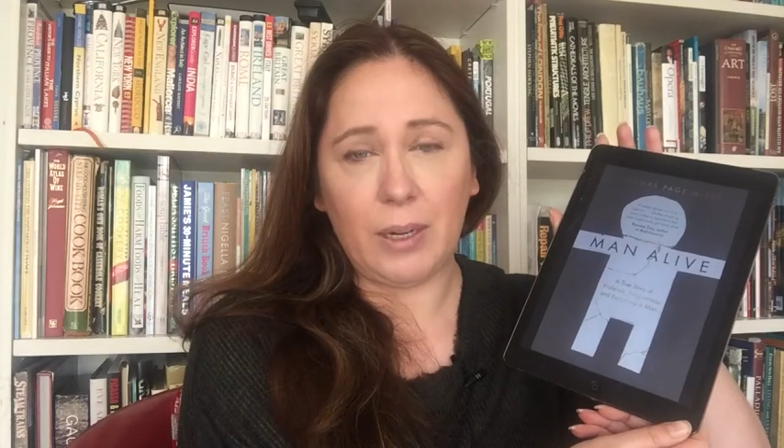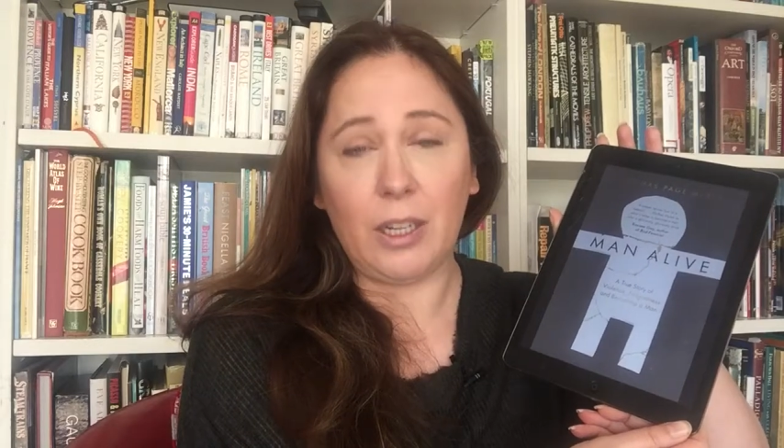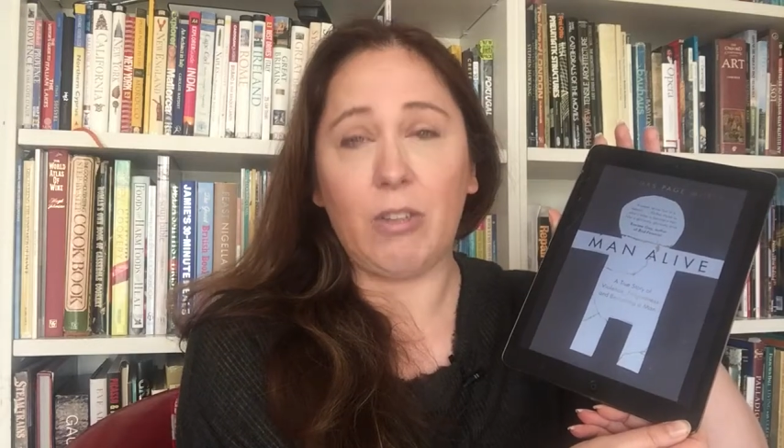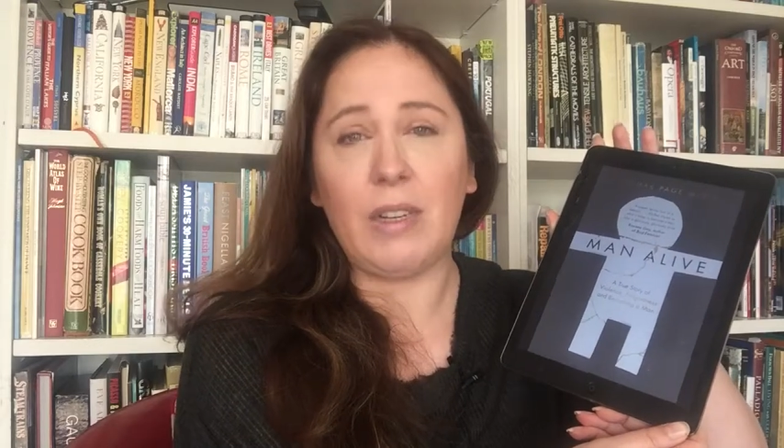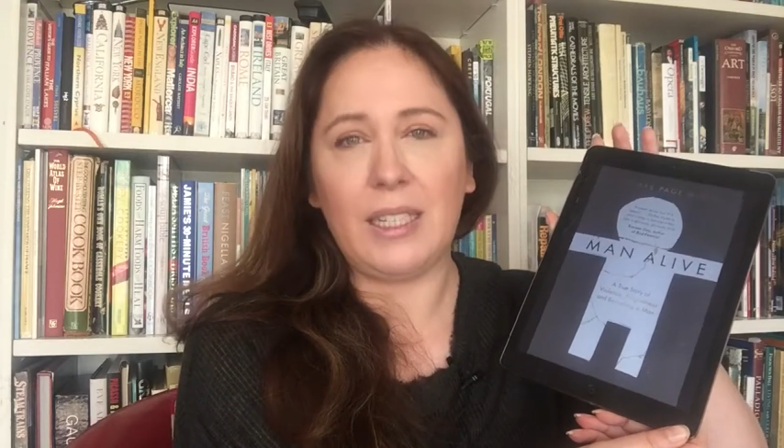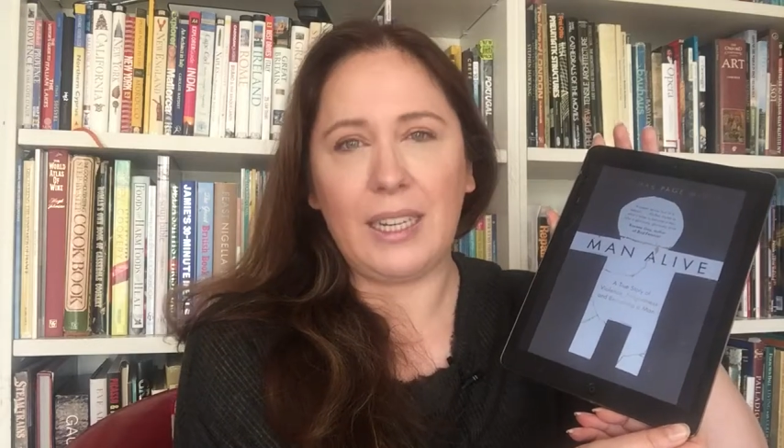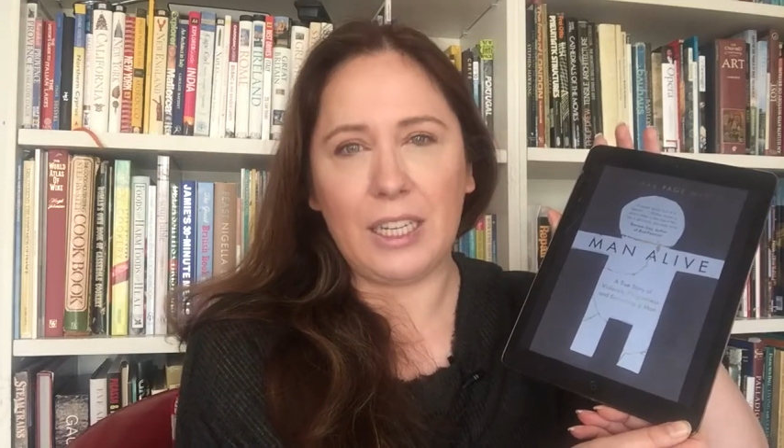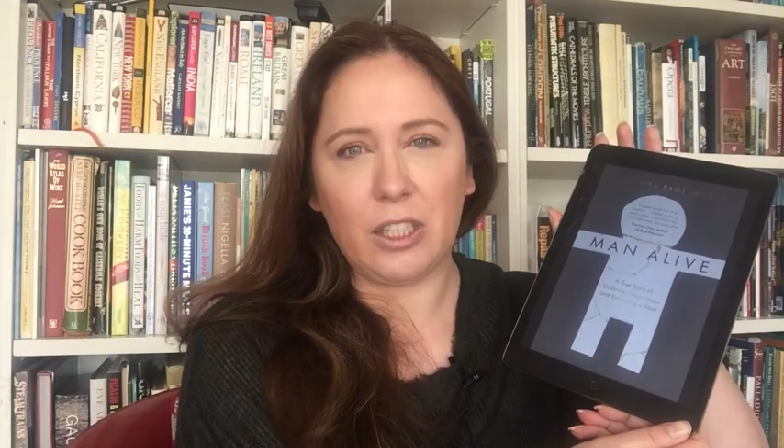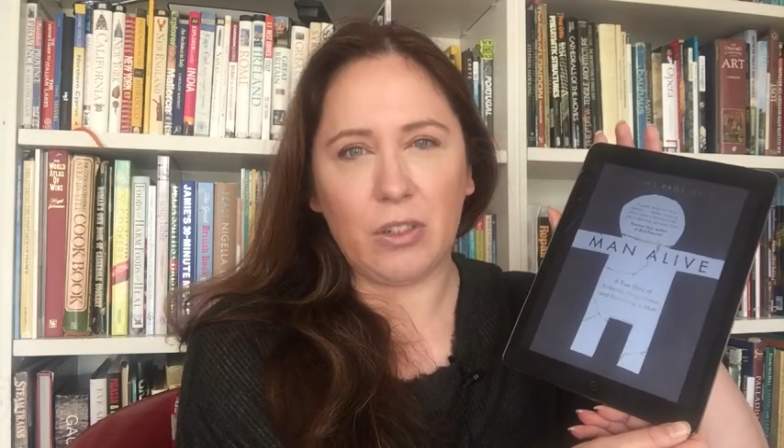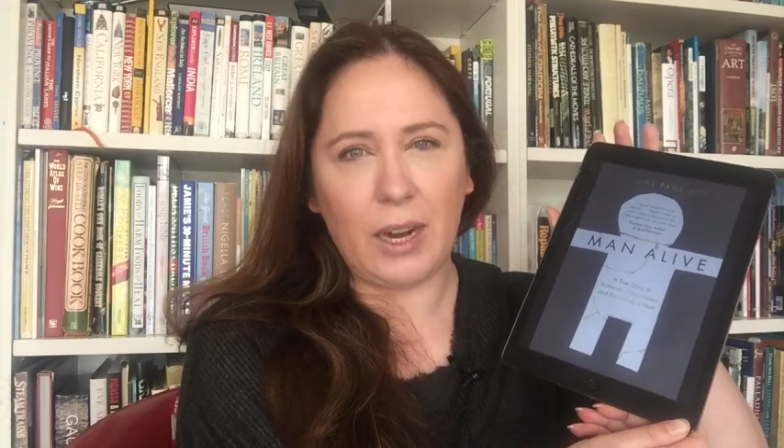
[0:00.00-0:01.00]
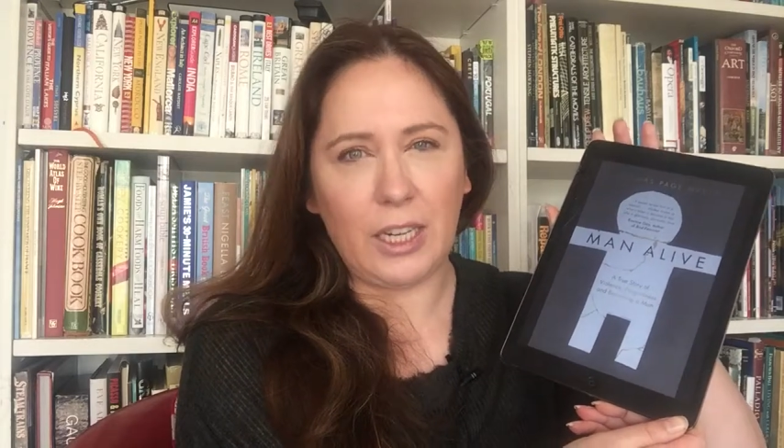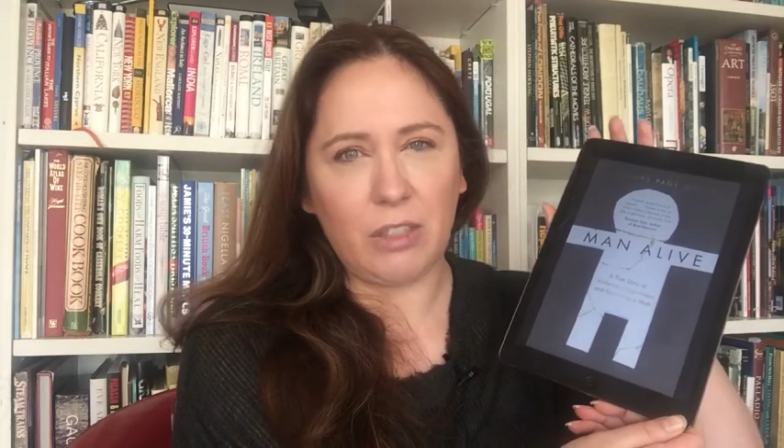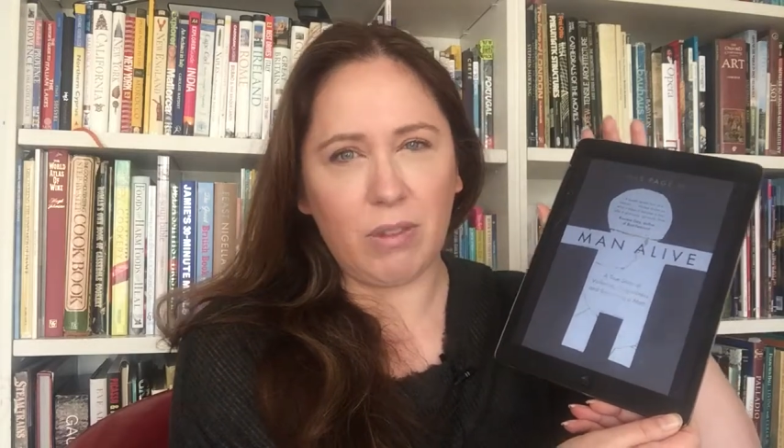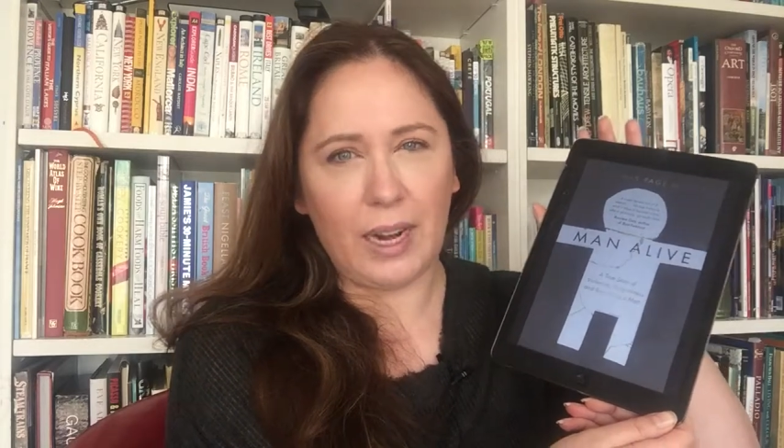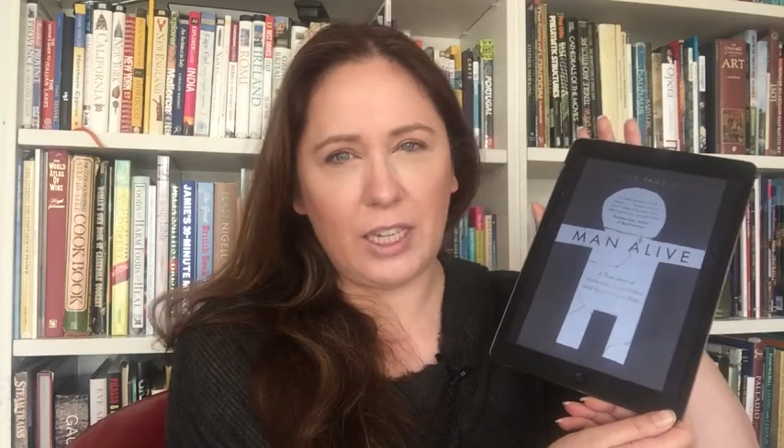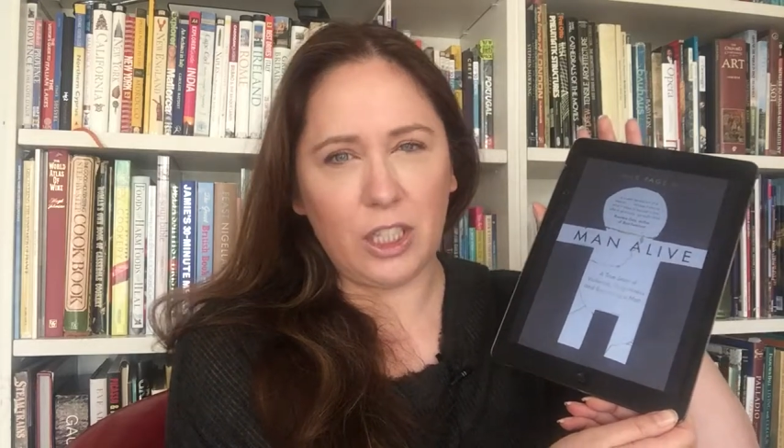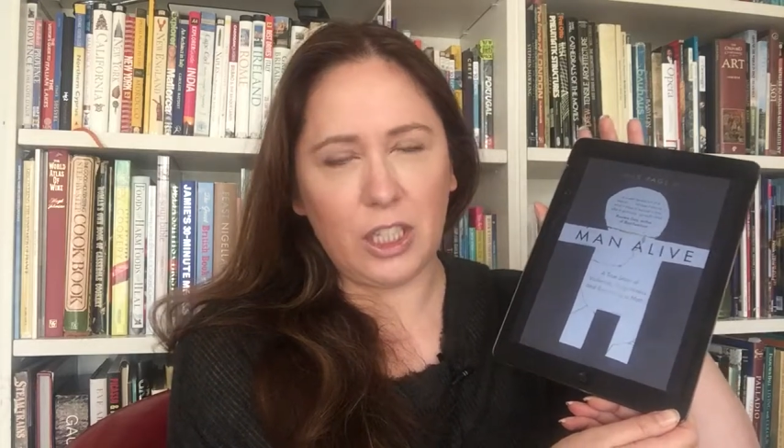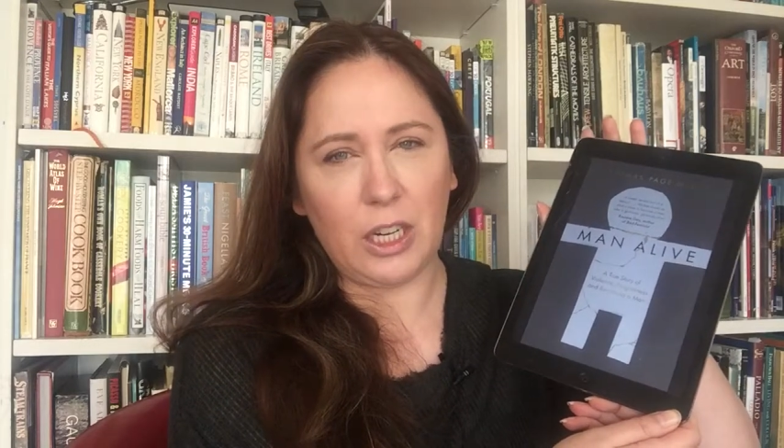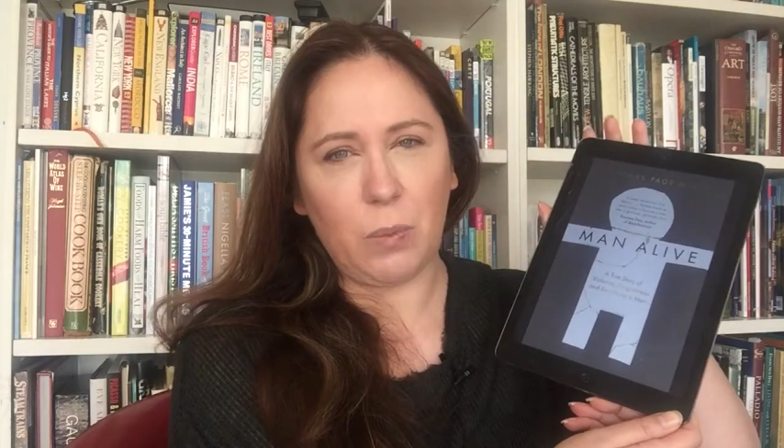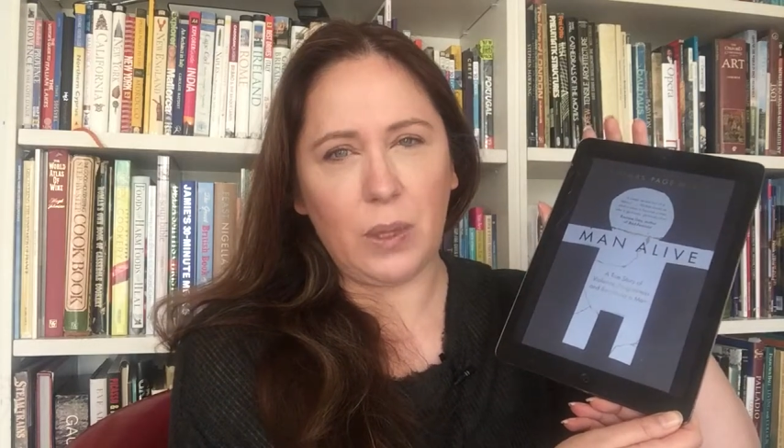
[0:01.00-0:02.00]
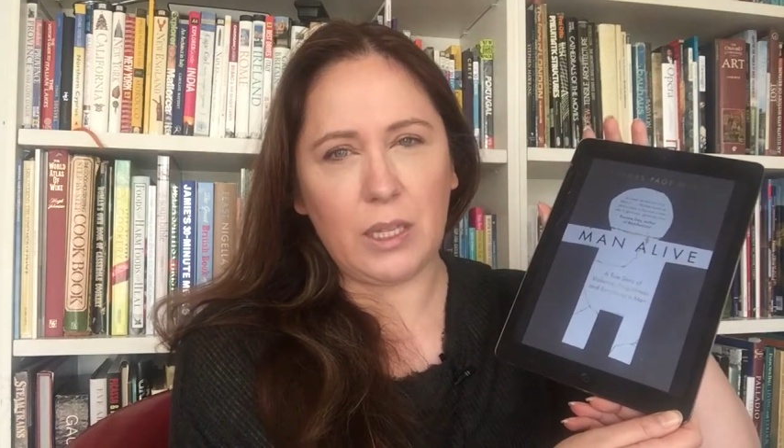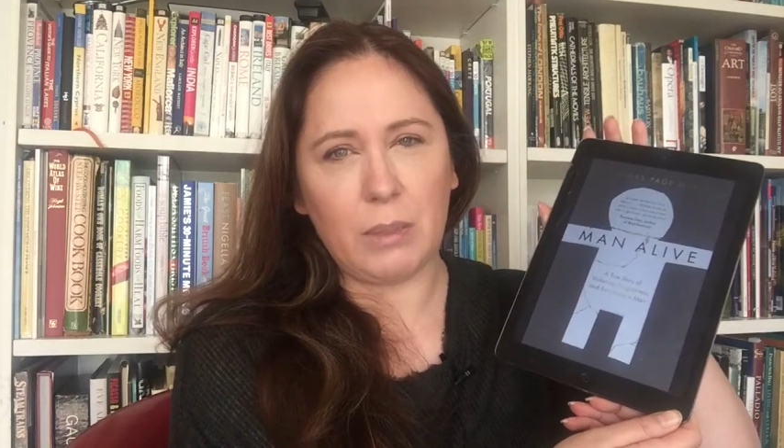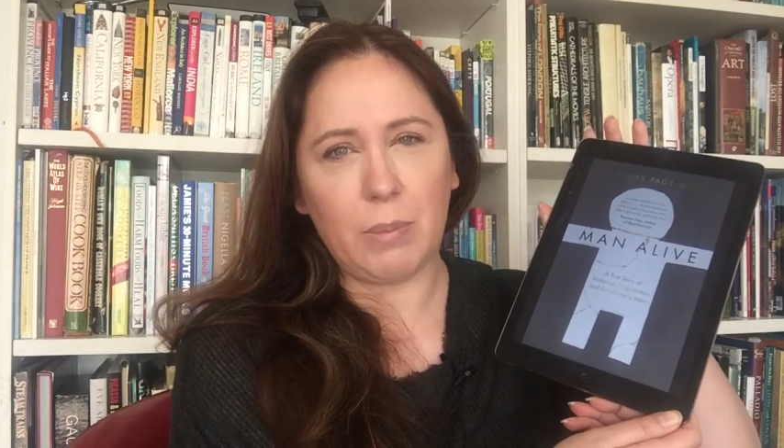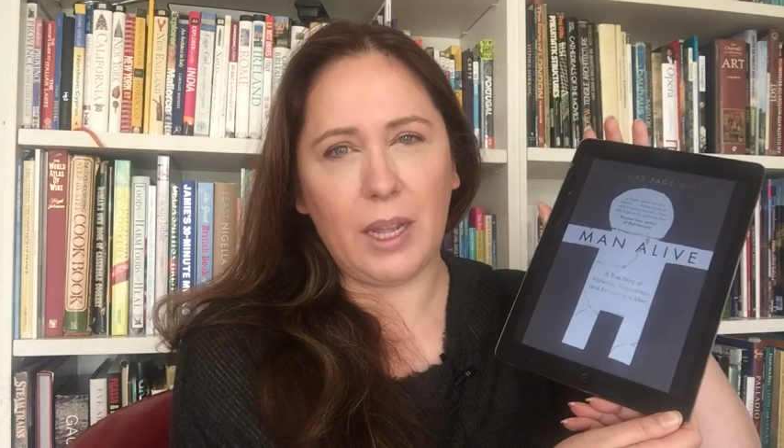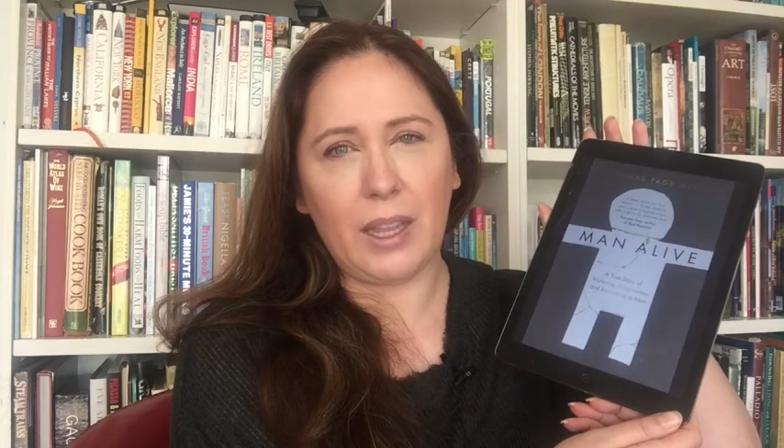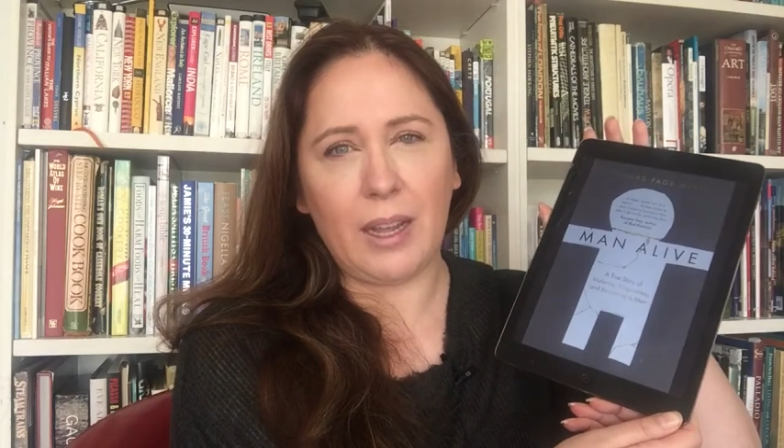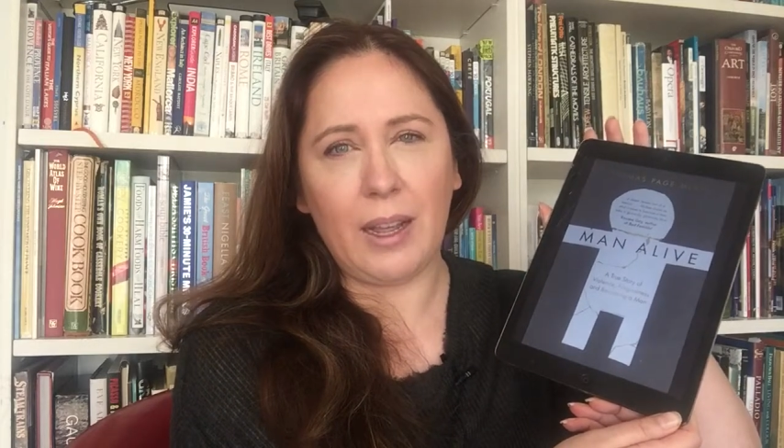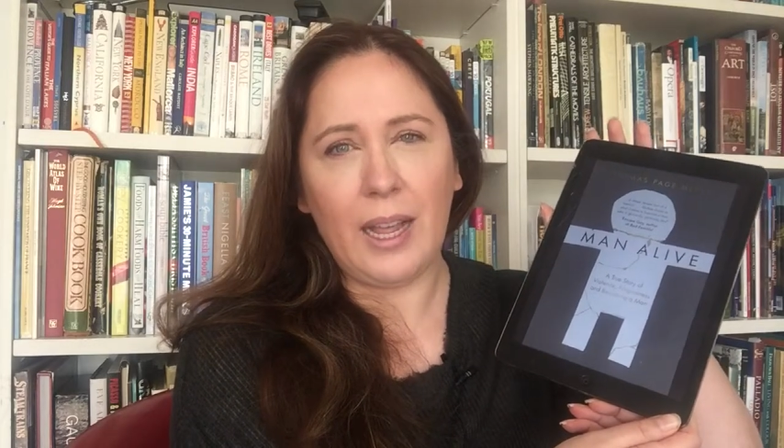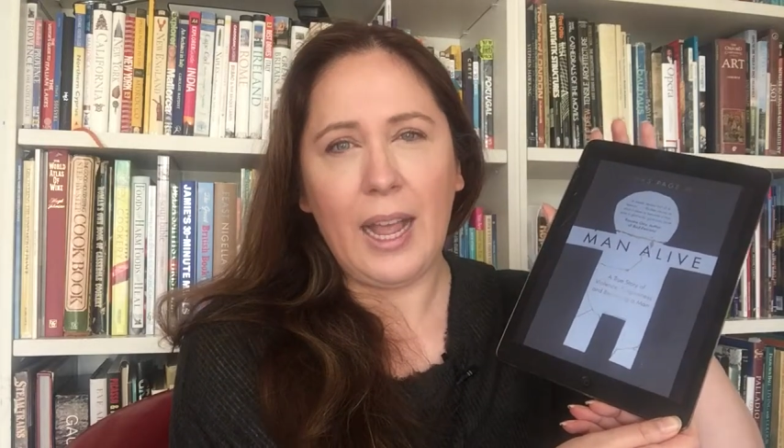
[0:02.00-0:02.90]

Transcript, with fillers: an increasingly estranged relationship with his mother,